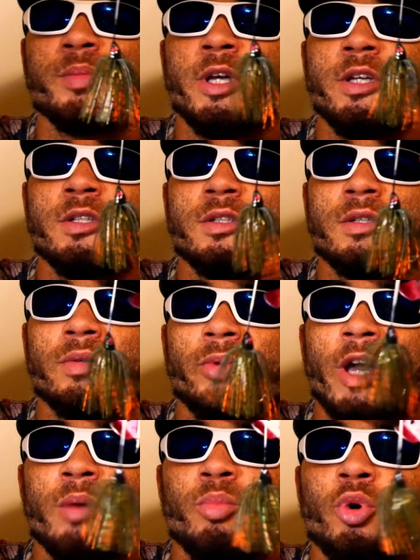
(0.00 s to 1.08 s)
baits. We
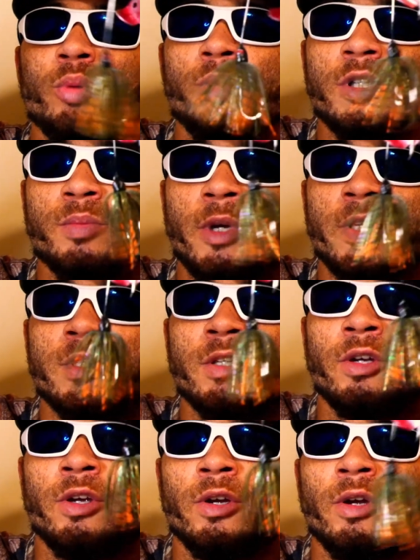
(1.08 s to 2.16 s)
got more buzz baits in
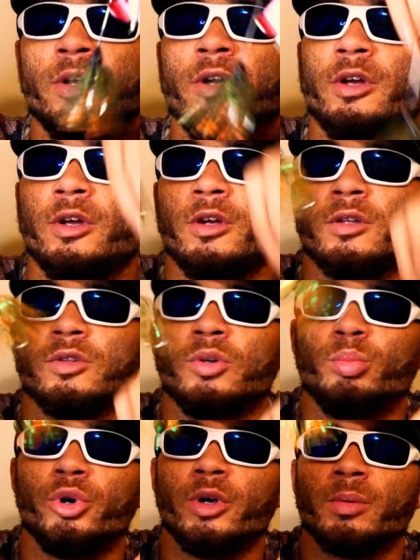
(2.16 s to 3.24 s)
there. Little
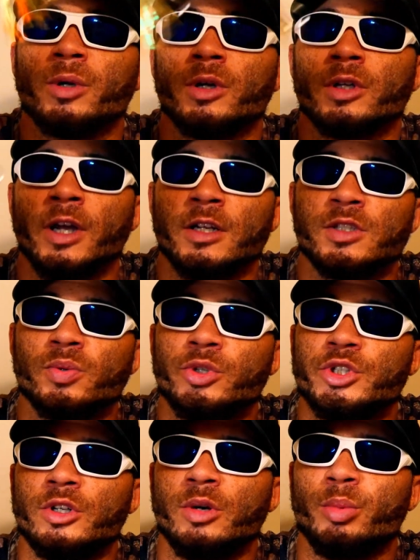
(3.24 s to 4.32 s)
brim color. I had to
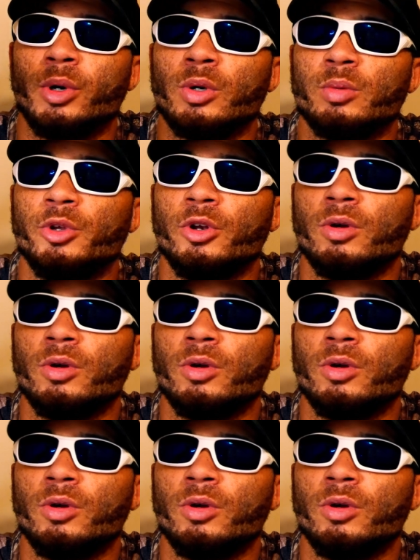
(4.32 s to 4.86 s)
switch it up on them, you